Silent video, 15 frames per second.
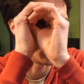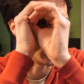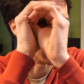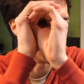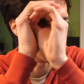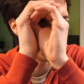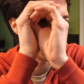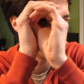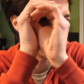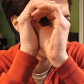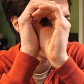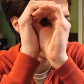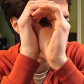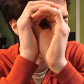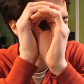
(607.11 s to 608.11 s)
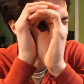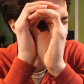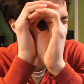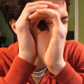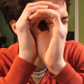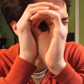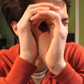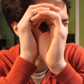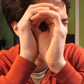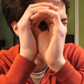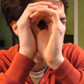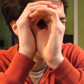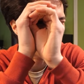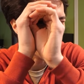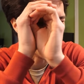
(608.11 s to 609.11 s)
and it feels so good
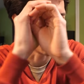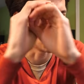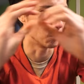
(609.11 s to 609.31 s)
and